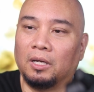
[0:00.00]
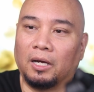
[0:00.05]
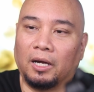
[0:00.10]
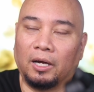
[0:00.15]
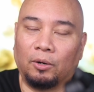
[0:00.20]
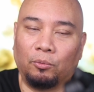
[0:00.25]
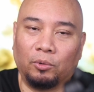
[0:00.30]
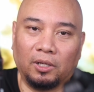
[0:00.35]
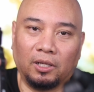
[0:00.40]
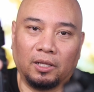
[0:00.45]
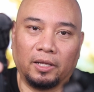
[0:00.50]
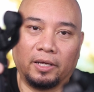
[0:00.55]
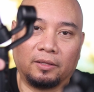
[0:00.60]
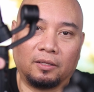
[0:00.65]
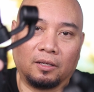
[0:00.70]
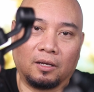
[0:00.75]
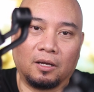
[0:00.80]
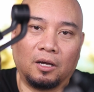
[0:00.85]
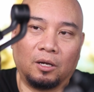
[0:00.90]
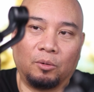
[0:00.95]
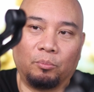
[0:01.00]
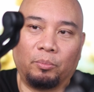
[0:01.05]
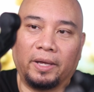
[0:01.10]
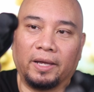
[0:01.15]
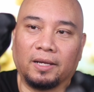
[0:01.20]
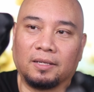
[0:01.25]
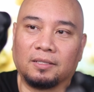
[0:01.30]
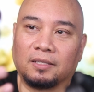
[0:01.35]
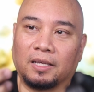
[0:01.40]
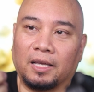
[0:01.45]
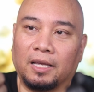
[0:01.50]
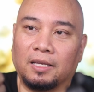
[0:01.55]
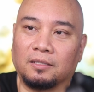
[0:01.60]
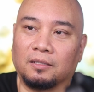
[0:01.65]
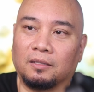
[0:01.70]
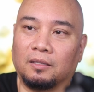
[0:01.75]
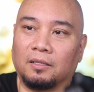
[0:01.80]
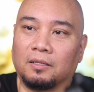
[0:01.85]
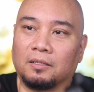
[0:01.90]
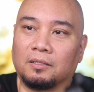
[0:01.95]
I really like the compact size
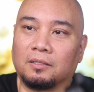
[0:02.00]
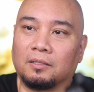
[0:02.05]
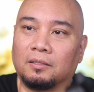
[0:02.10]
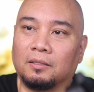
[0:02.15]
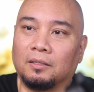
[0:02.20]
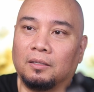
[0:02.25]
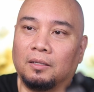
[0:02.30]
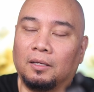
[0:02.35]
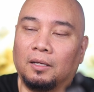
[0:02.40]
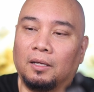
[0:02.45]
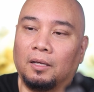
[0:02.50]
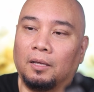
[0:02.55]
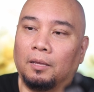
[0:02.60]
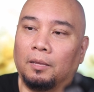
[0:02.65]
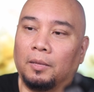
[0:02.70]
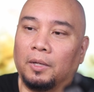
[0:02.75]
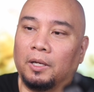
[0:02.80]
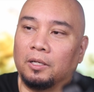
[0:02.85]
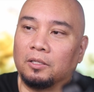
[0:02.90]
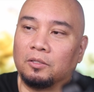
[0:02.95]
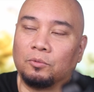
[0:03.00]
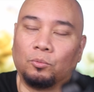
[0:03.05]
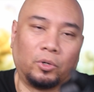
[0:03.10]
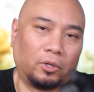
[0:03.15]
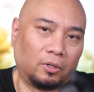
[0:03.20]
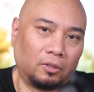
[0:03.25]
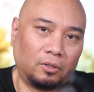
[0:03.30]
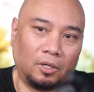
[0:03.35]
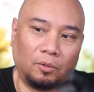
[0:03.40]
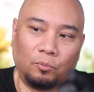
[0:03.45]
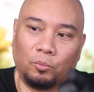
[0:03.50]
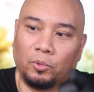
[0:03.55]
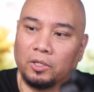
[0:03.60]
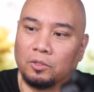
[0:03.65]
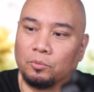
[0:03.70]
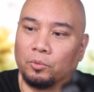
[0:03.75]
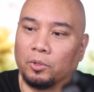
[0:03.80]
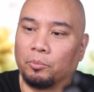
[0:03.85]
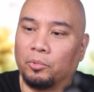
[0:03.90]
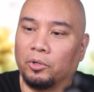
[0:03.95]
of this, and it's worked
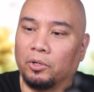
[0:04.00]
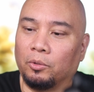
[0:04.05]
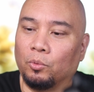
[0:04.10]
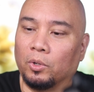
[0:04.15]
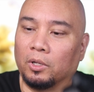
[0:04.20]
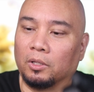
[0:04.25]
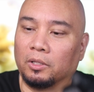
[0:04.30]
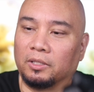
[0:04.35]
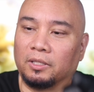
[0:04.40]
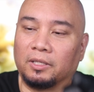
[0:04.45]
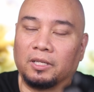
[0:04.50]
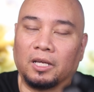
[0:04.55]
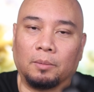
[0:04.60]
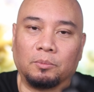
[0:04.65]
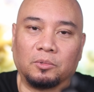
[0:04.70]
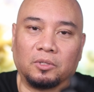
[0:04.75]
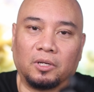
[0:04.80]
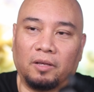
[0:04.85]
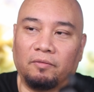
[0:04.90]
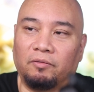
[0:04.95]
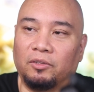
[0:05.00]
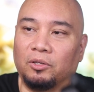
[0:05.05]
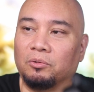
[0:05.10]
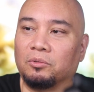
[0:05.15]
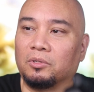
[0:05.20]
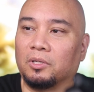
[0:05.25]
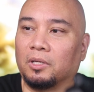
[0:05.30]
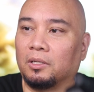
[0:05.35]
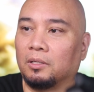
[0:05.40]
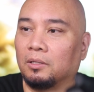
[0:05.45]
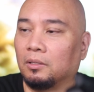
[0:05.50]
pretty well at the times that I've used it.